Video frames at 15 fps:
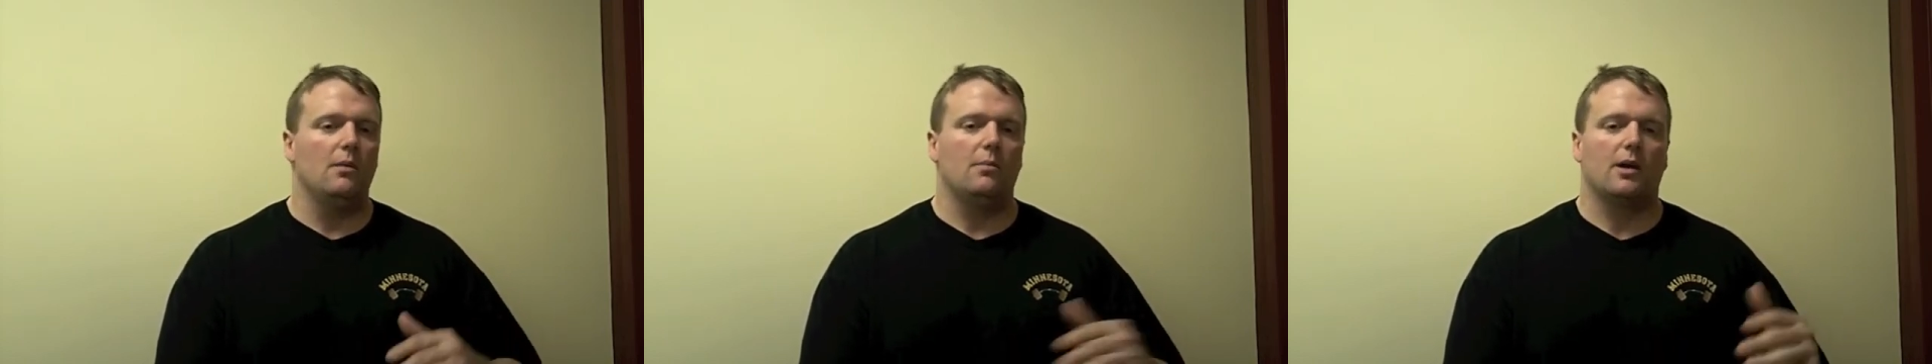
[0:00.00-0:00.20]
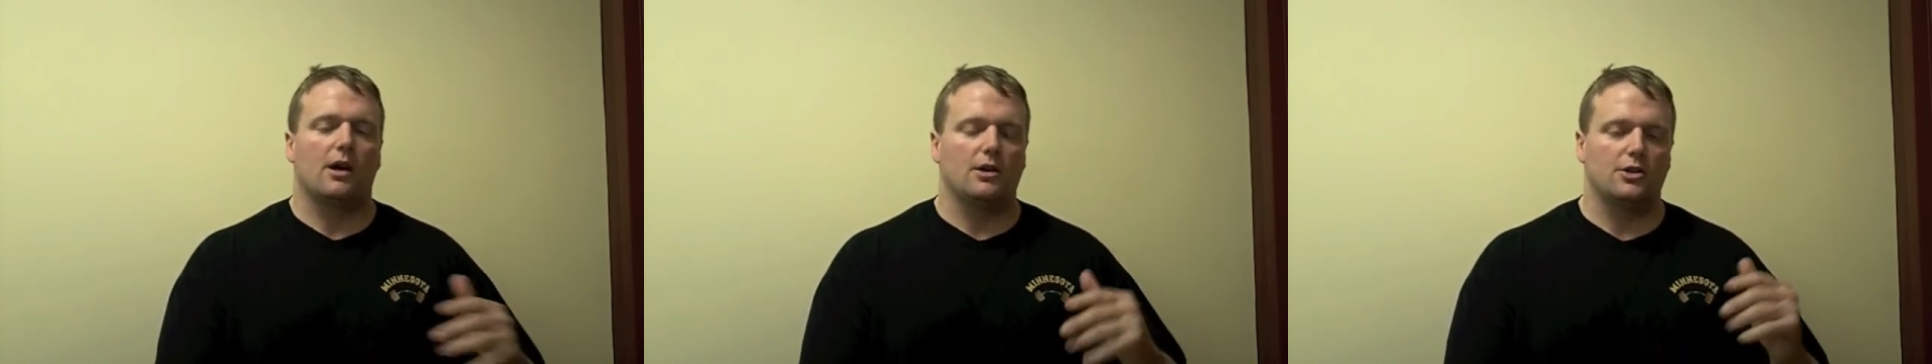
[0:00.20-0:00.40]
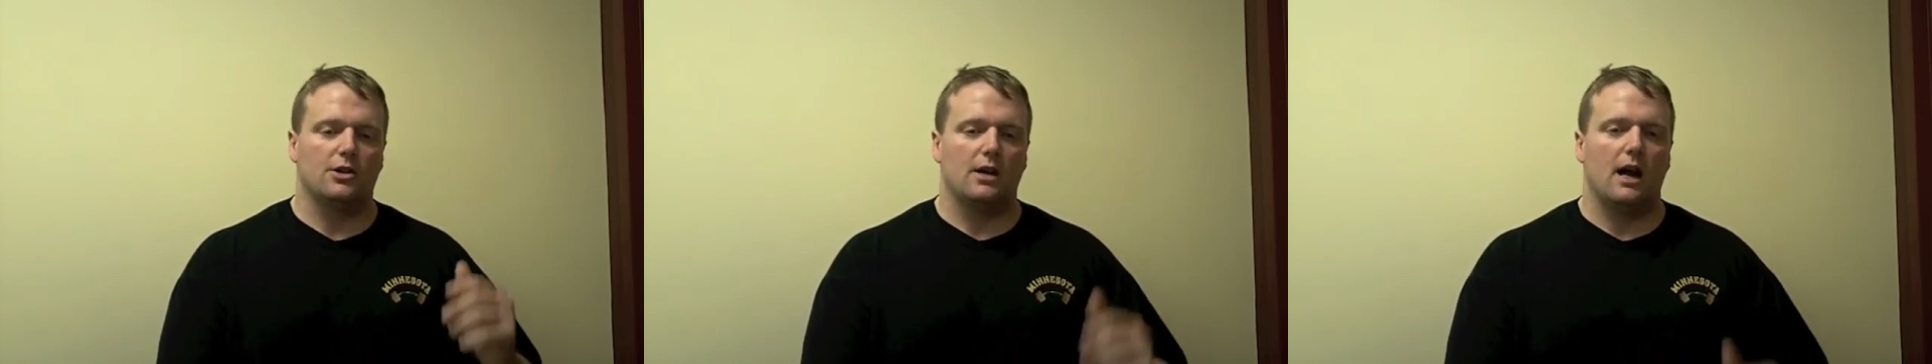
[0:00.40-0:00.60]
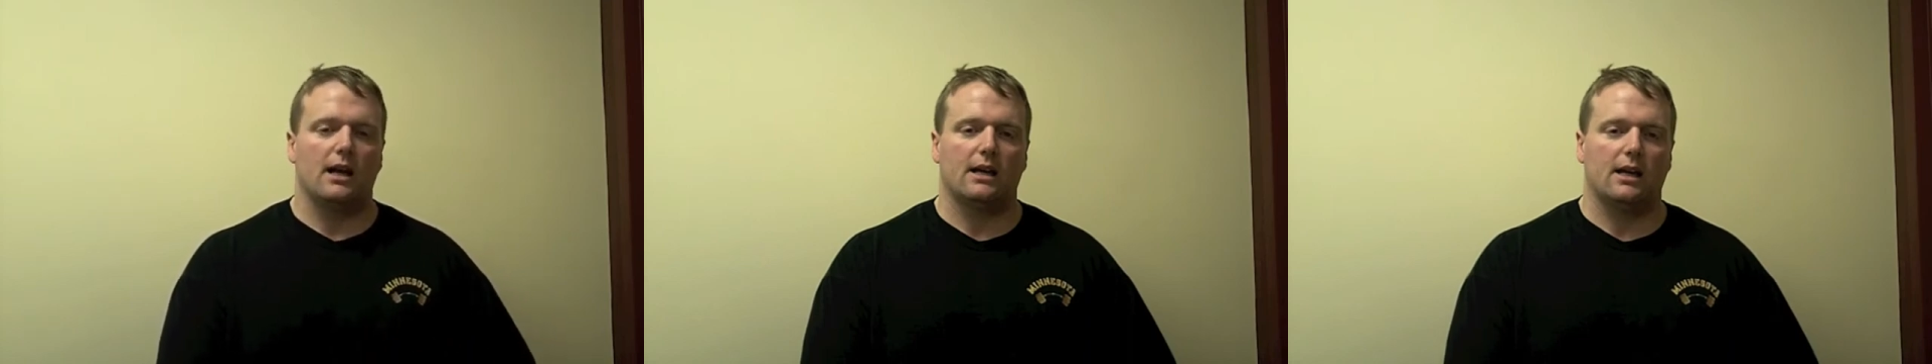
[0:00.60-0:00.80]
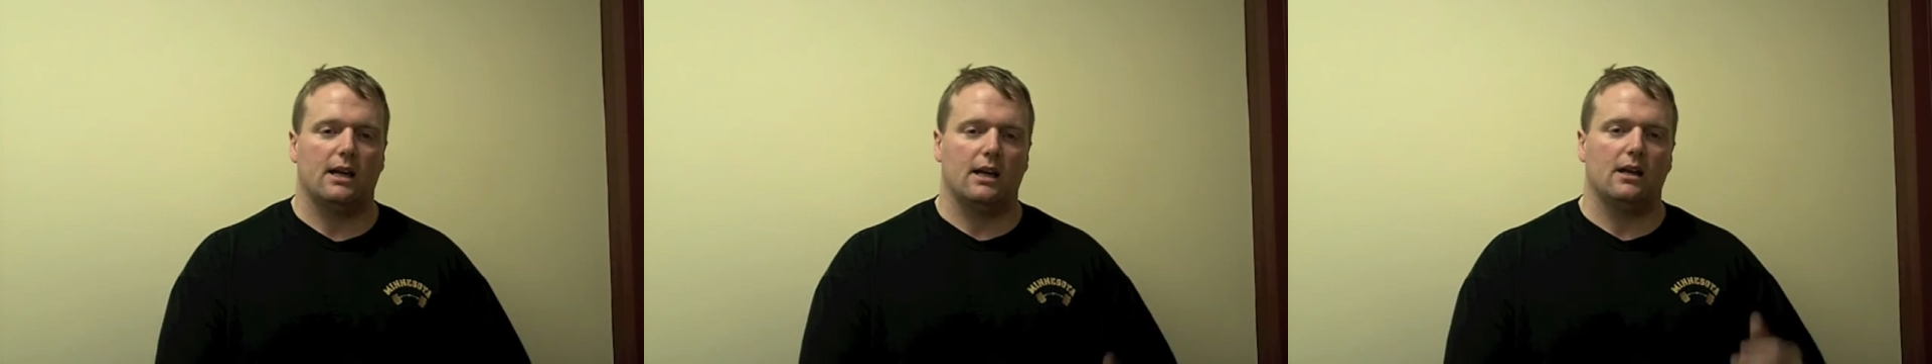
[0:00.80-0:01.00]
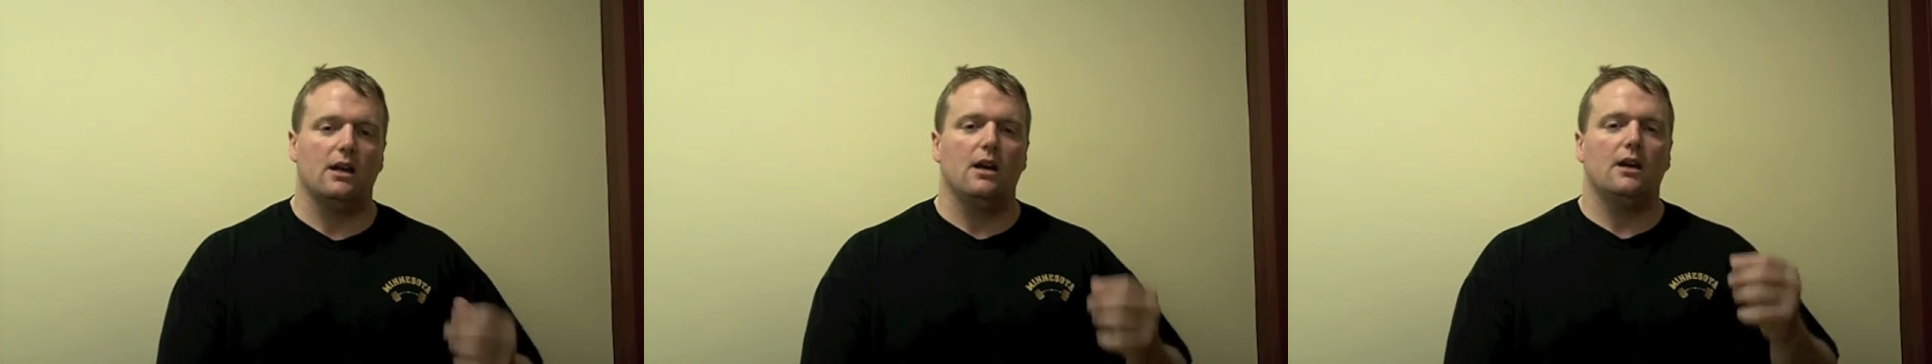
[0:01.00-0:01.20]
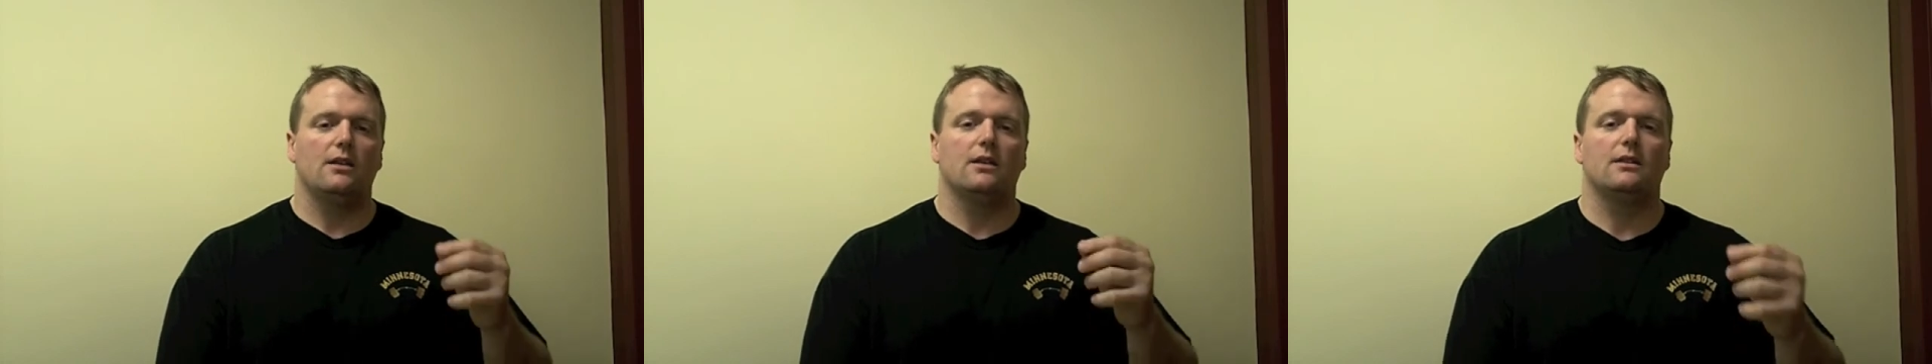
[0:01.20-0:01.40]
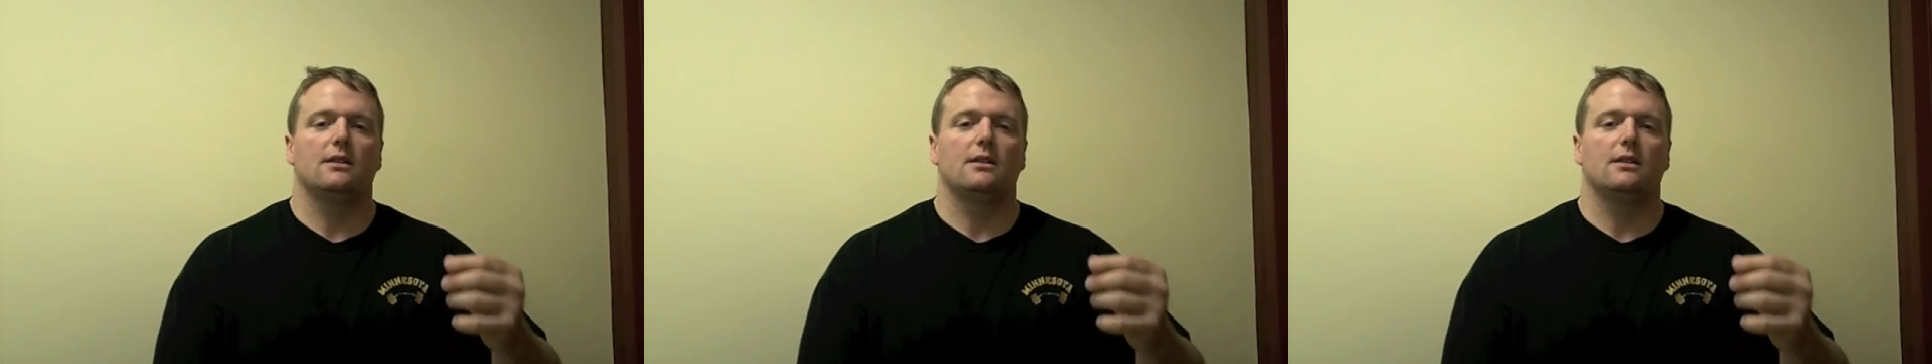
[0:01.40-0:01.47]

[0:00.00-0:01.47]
because you're not getting the